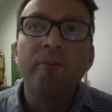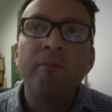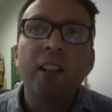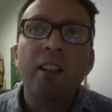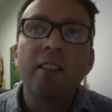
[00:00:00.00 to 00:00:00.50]

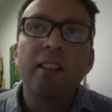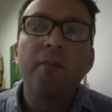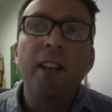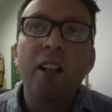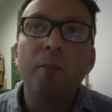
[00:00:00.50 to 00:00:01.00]
yeah, to
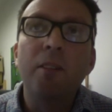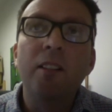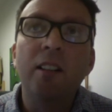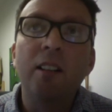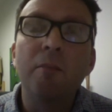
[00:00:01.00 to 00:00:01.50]
develop
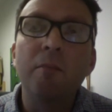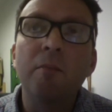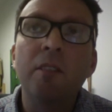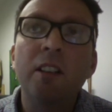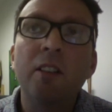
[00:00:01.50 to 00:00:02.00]

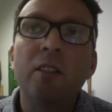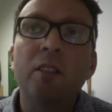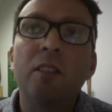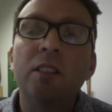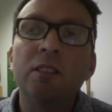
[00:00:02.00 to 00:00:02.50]
um,
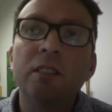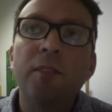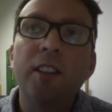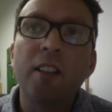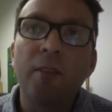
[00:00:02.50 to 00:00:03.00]
your
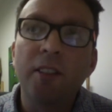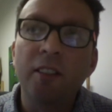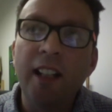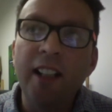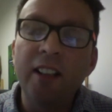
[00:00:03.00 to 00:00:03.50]
philosophical
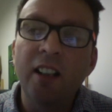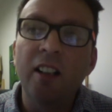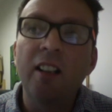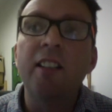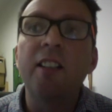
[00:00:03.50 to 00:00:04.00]
nature
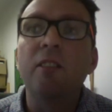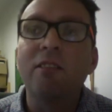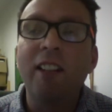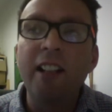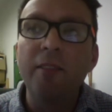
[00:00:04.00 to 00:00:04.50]
and your
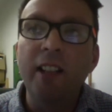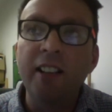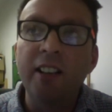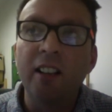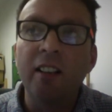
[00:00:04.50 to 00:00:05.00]
creative
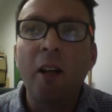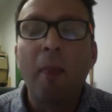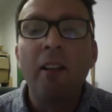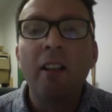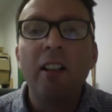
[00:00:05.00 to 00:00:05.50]
nature,
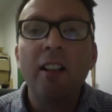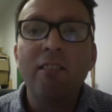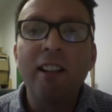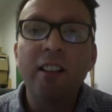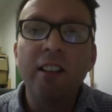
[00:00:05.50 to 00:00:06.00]
and create.